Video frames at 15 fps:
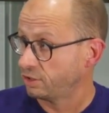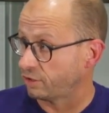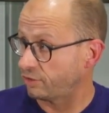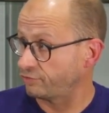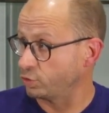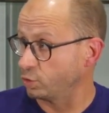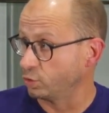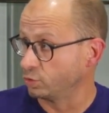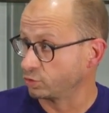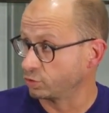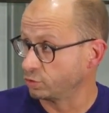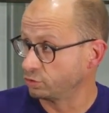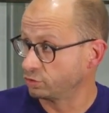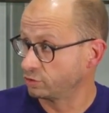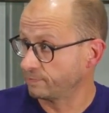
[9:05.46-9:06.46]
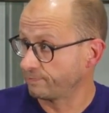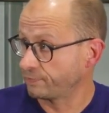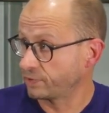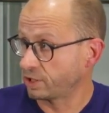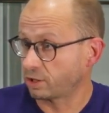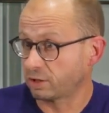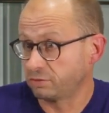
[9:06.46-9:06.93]
of your own code.
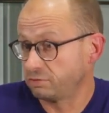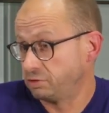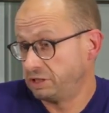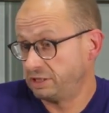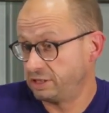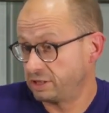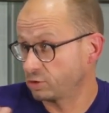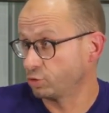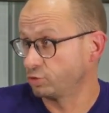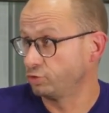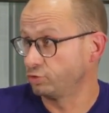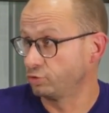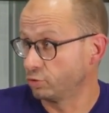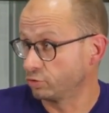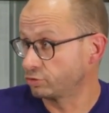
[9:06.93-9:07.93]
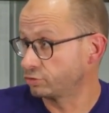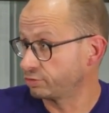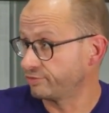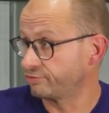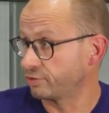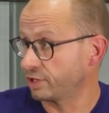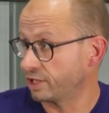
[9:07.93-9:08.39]
This is code you don't
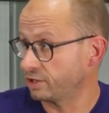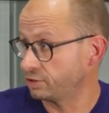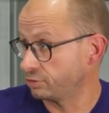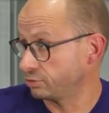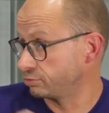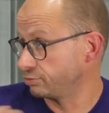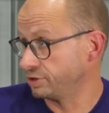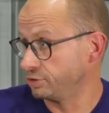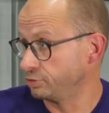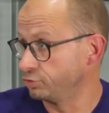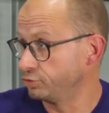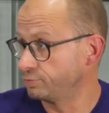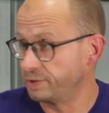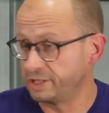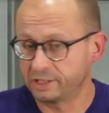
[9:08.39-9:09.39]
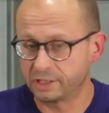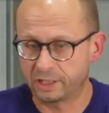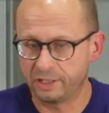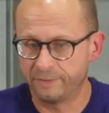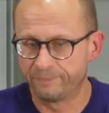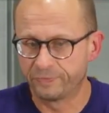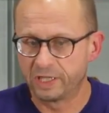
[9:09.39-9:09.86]
rewrite, you reuse,
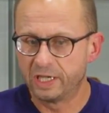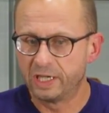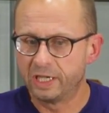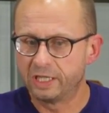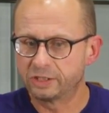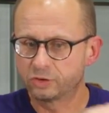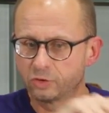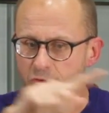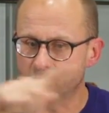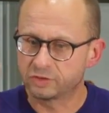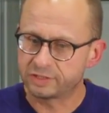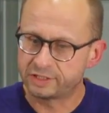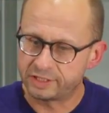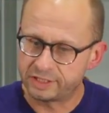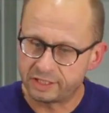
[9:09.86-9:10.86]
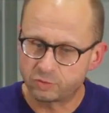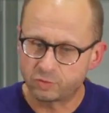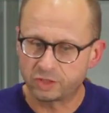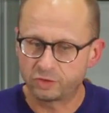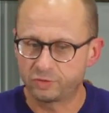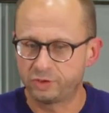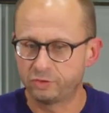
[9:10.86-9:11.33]
basically. So this is
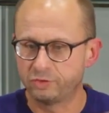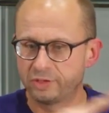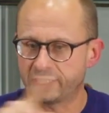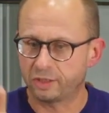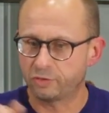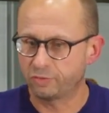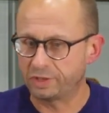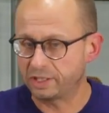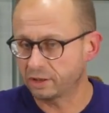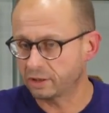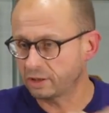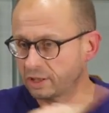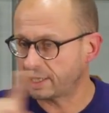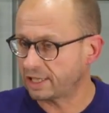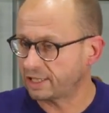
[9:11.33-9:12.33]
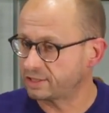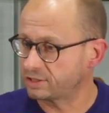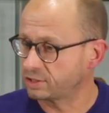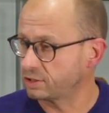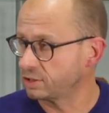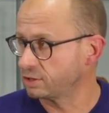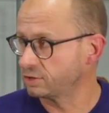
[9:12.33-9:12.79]
what we do now. We
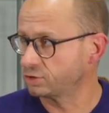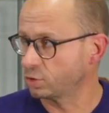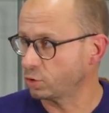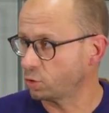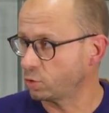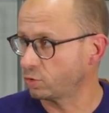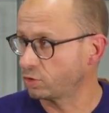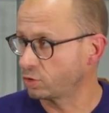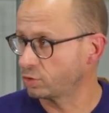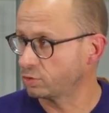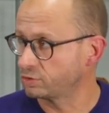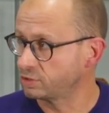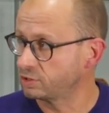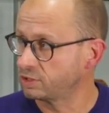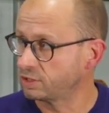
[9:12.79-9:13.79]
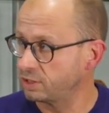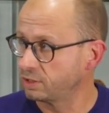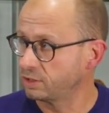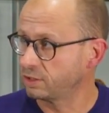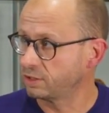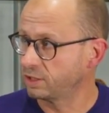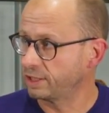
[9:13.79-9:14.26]
analyze the whole code
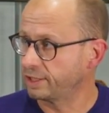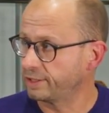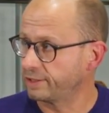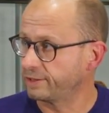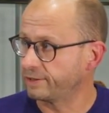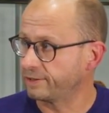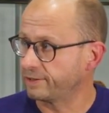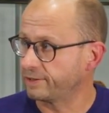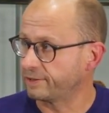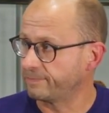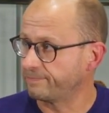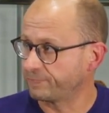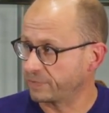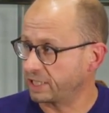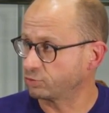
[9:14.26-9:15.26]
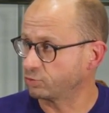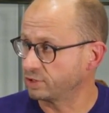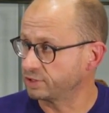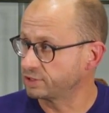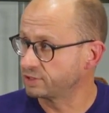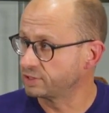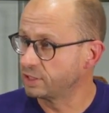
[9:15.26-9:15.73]
at
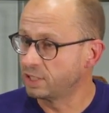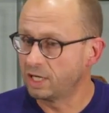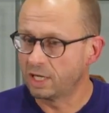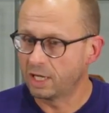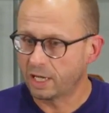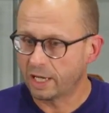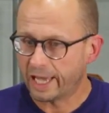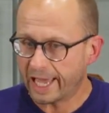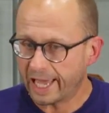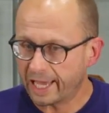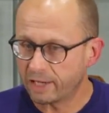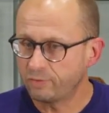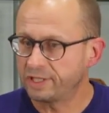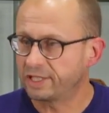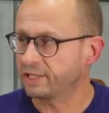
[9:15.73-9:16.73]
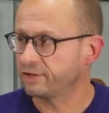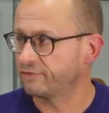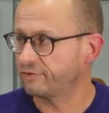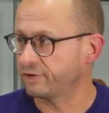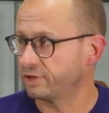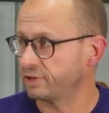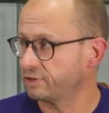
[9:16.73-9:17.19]
once, and we can
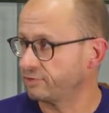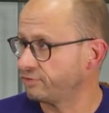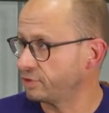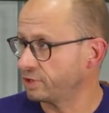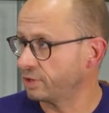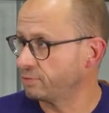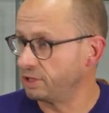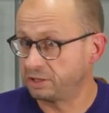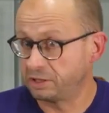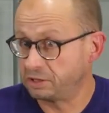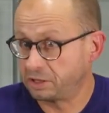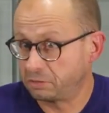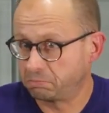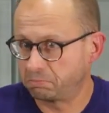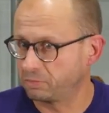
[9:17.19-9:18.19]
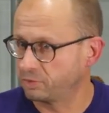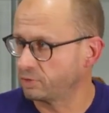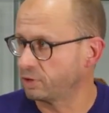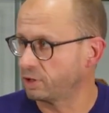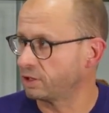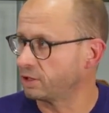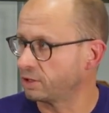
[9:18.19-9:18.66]
find vulnerabilities that
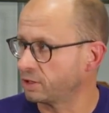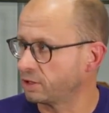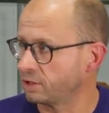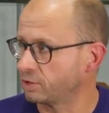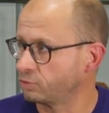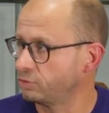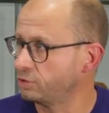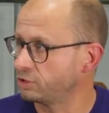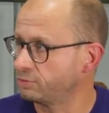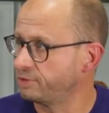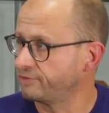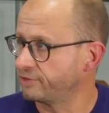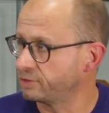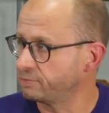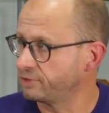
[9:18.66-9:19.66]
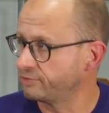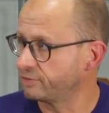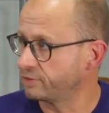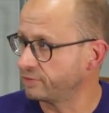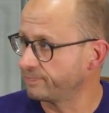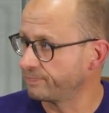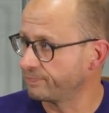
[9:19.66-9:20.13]
could not be found
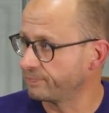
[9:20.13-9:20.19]
before.